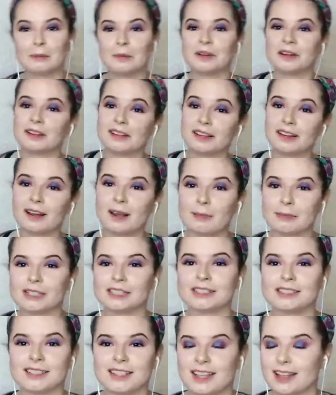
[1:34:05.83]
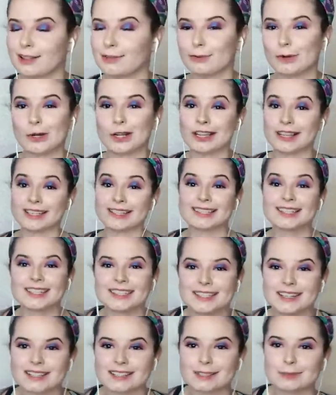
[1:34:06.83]
one of the anomalies in California that
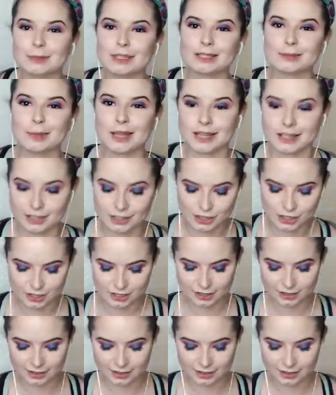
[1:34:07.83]
does not speak Spanish.